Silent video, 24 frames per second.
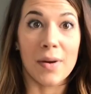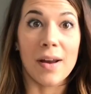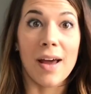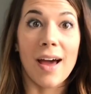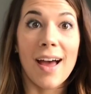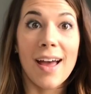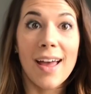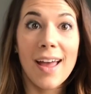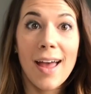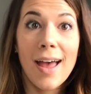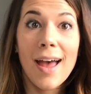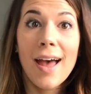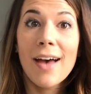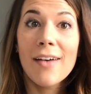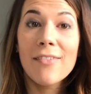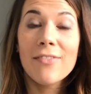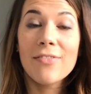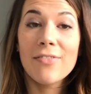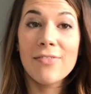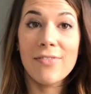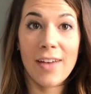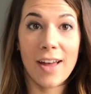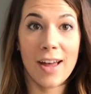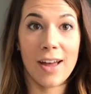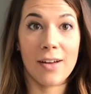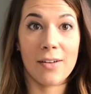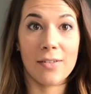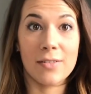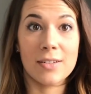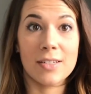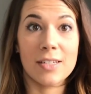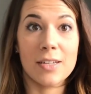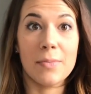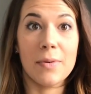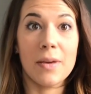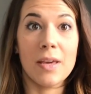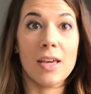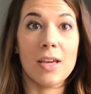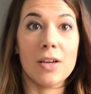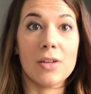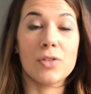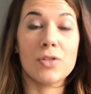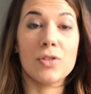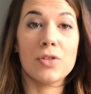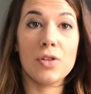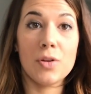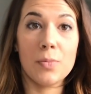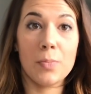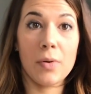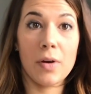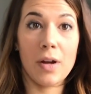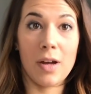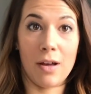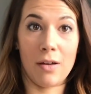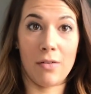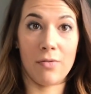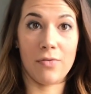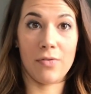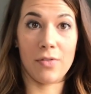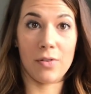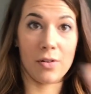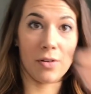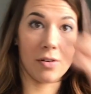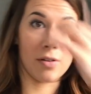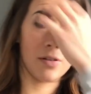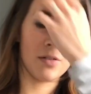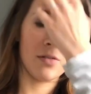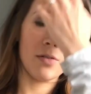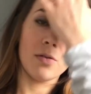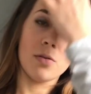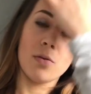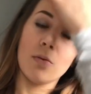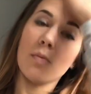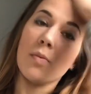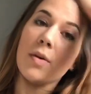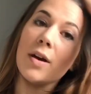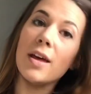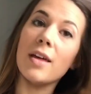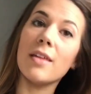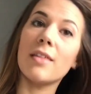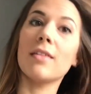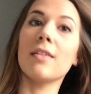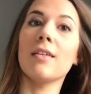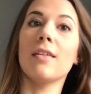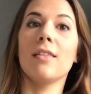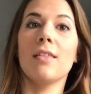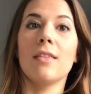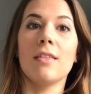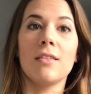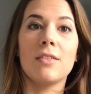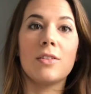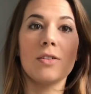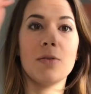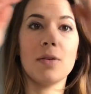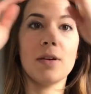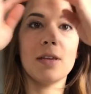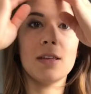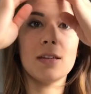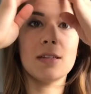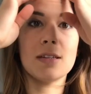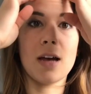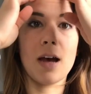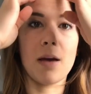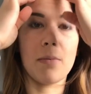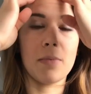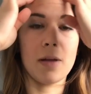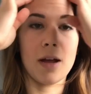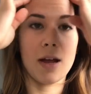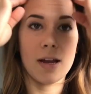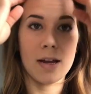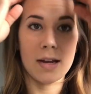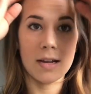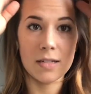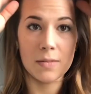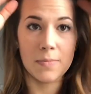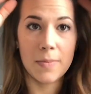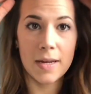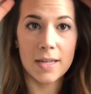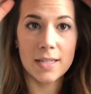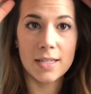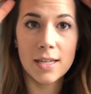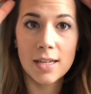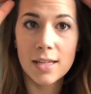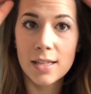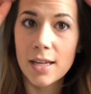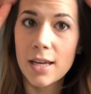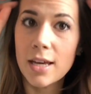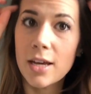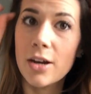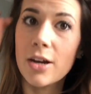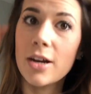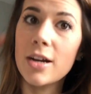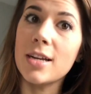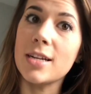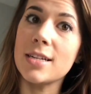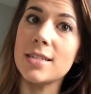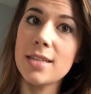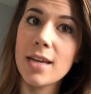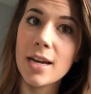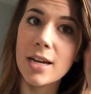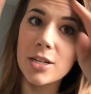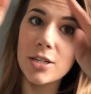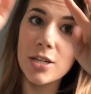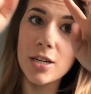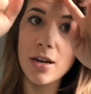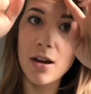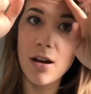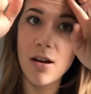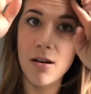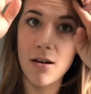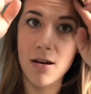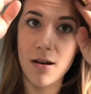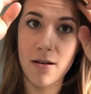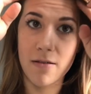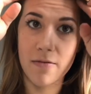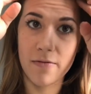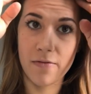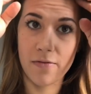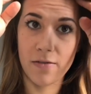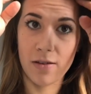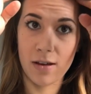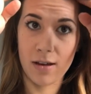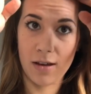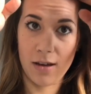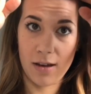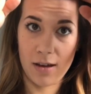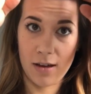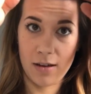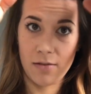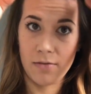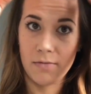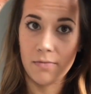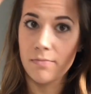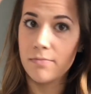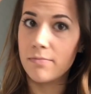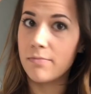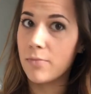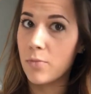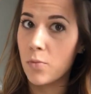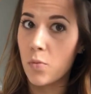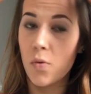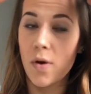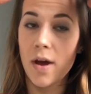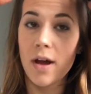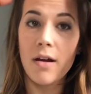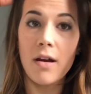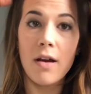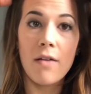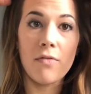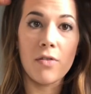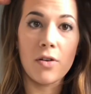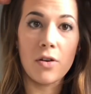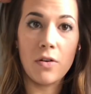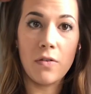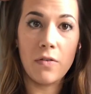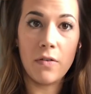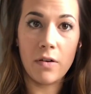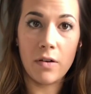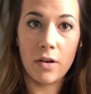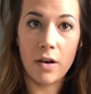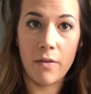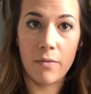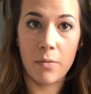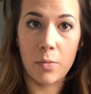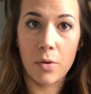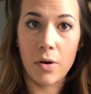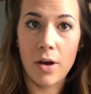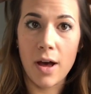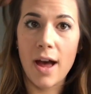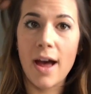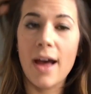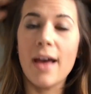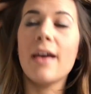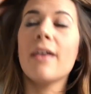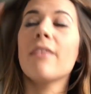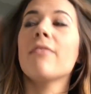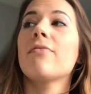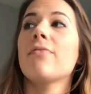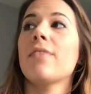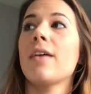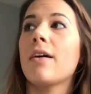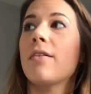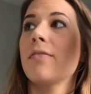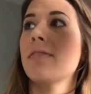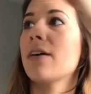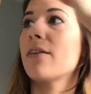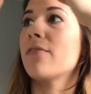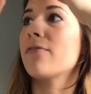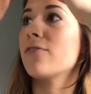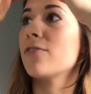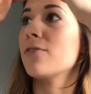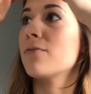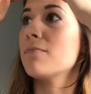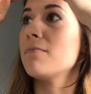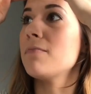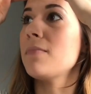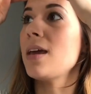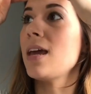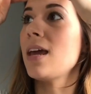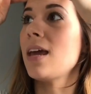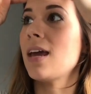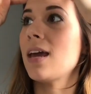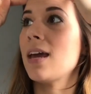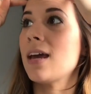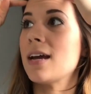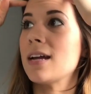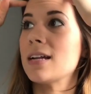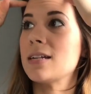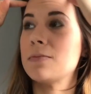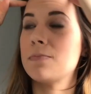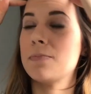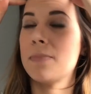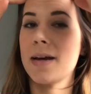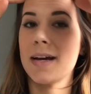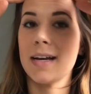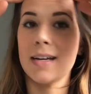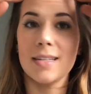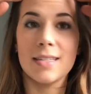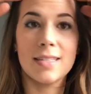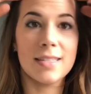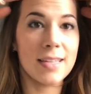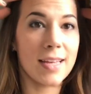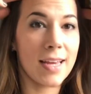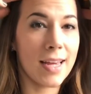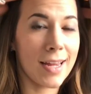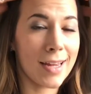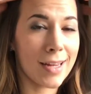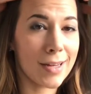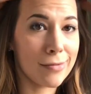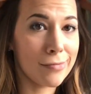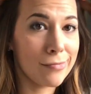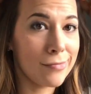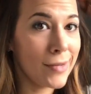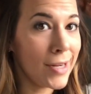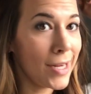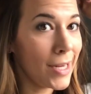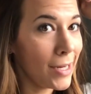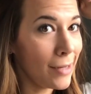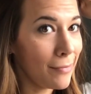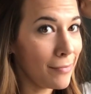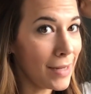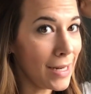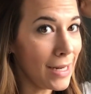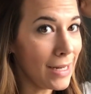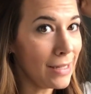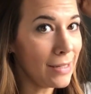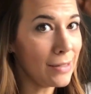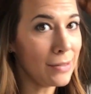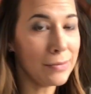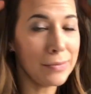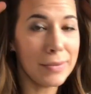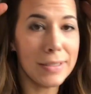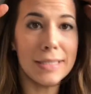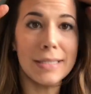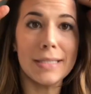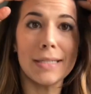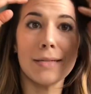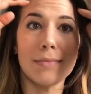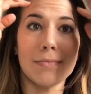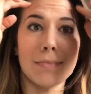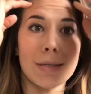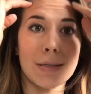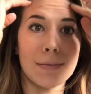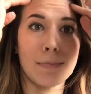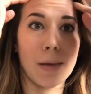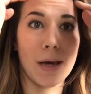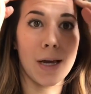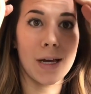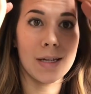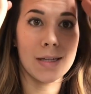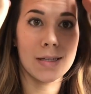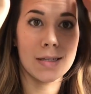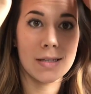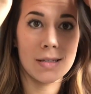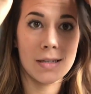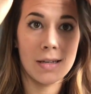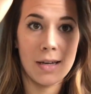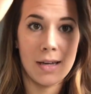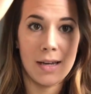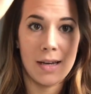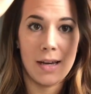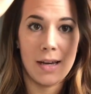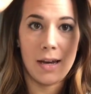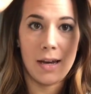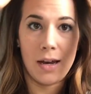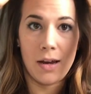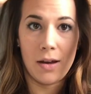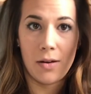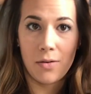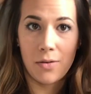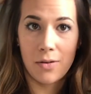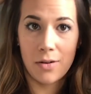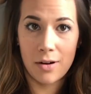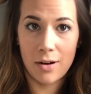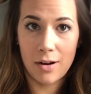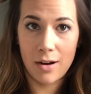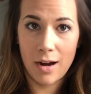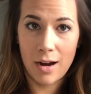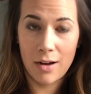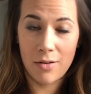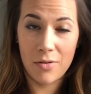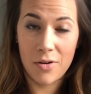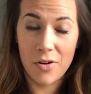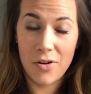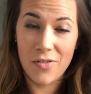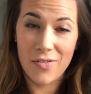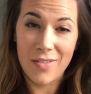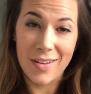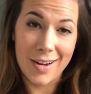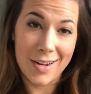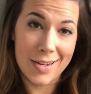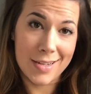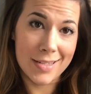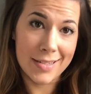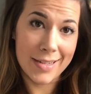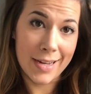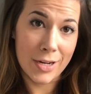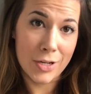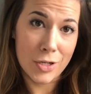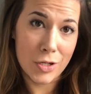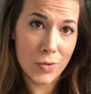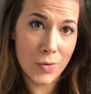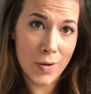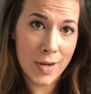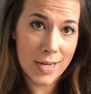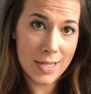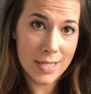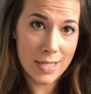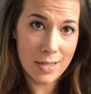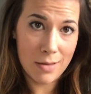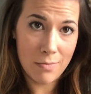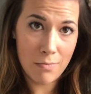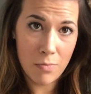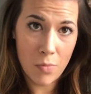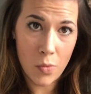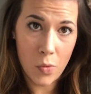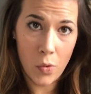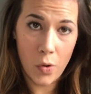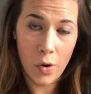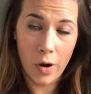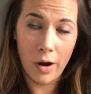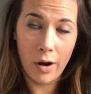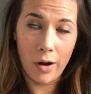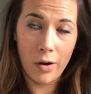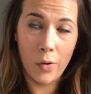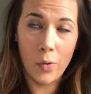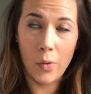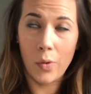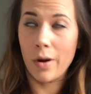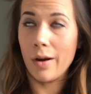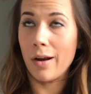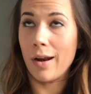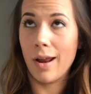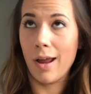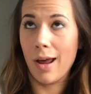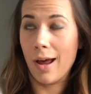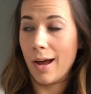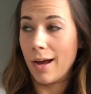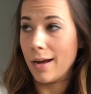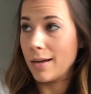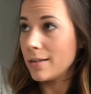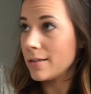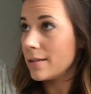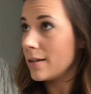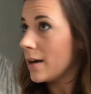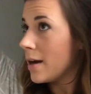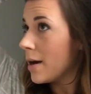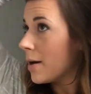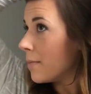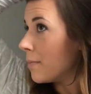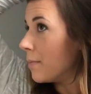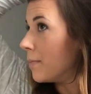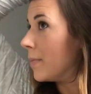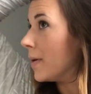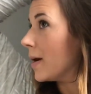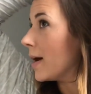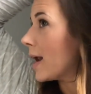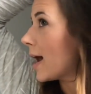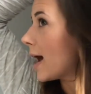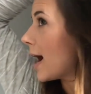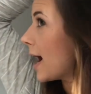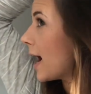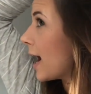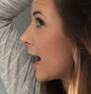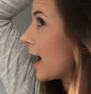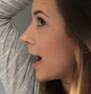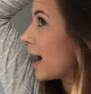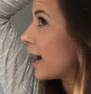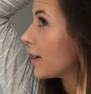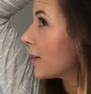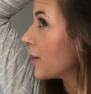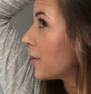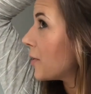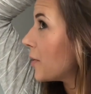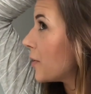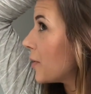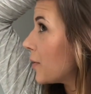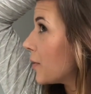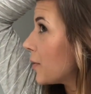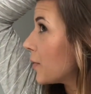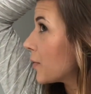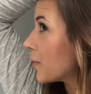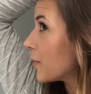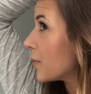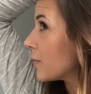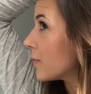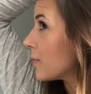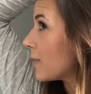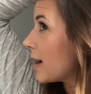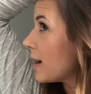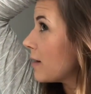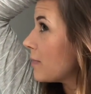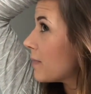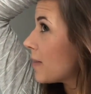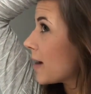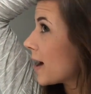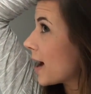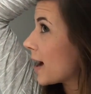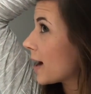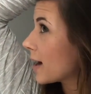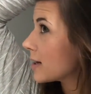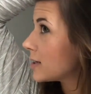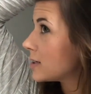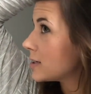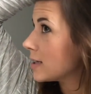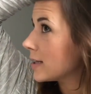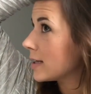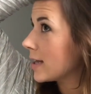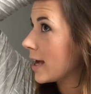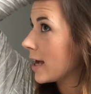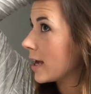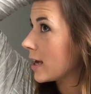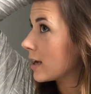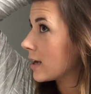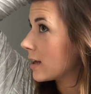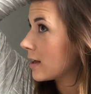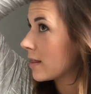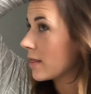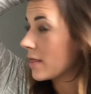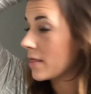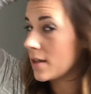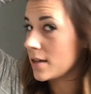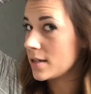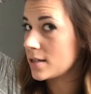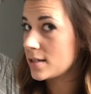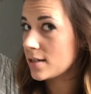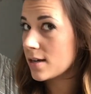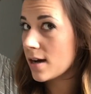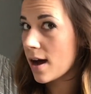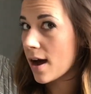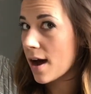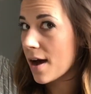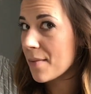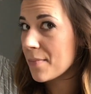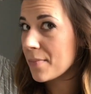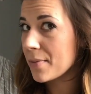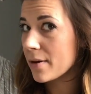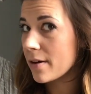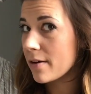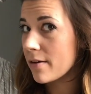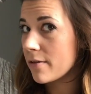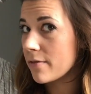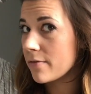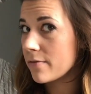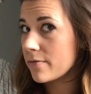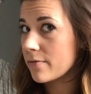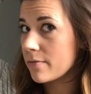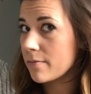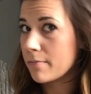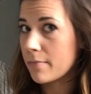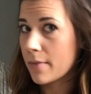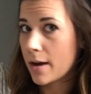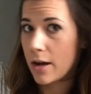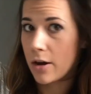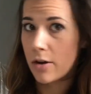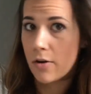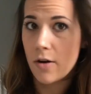What I have found to be super helpful with doing the top knot is basically you're gonna section off wherever you feel comfortable. I have found that for me, it's best like right in my little wisdom spots in order. I don't know if it accentuates them more or not, but I go right back to like the top of my